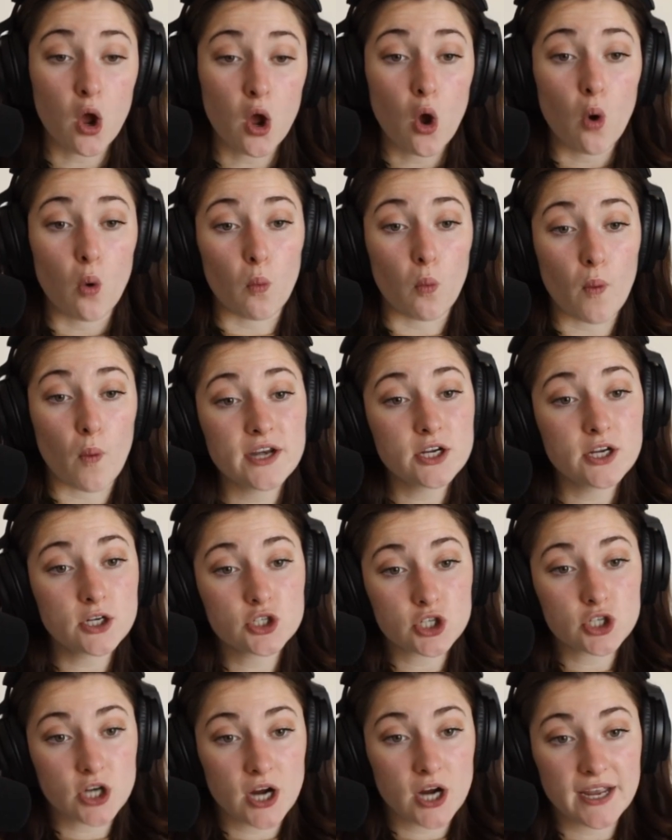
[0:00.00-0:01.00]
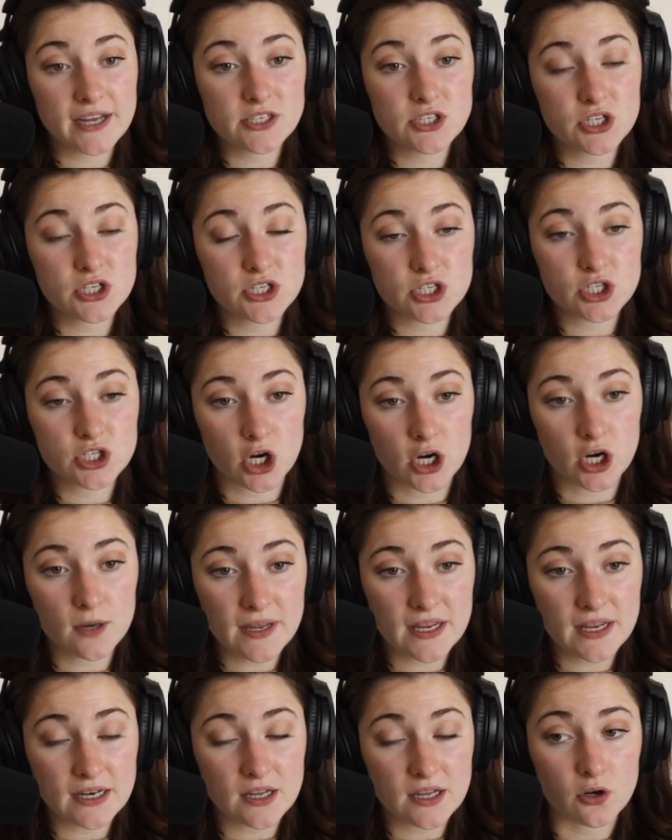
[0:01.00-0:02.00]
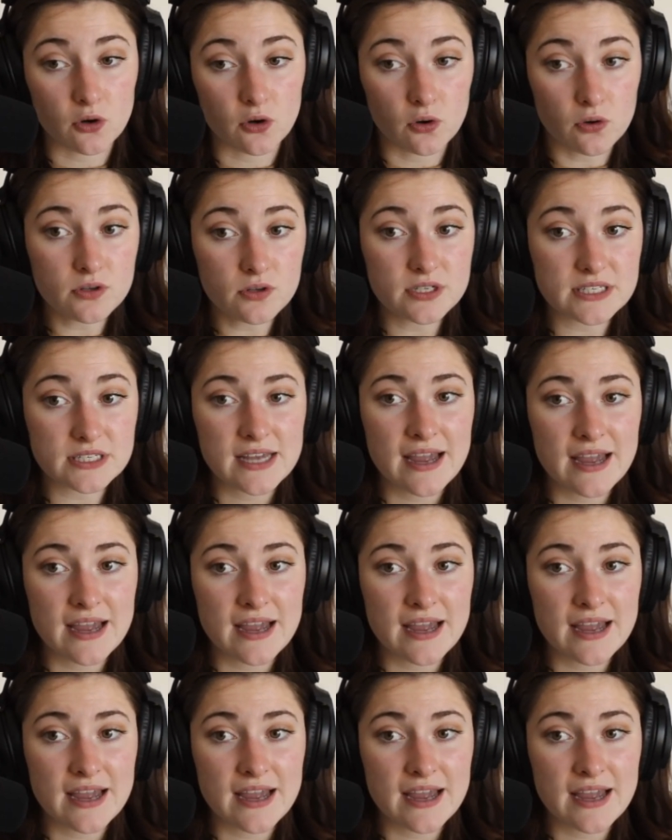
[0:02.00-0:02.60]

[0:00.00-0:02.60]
when you're trying to determine goals.